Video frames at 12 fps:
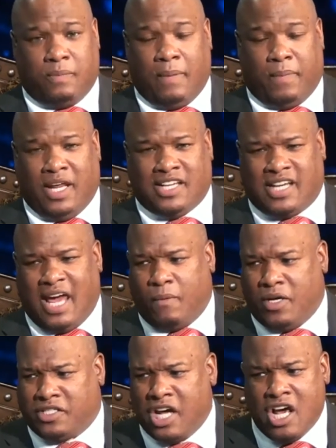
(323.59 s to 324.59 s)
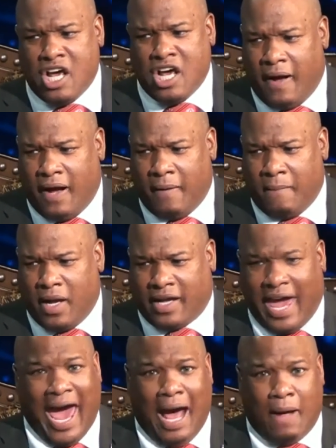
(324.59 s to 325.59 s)
but his name was a
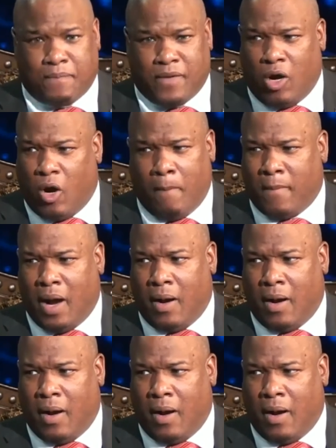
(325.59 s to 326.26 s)
captain or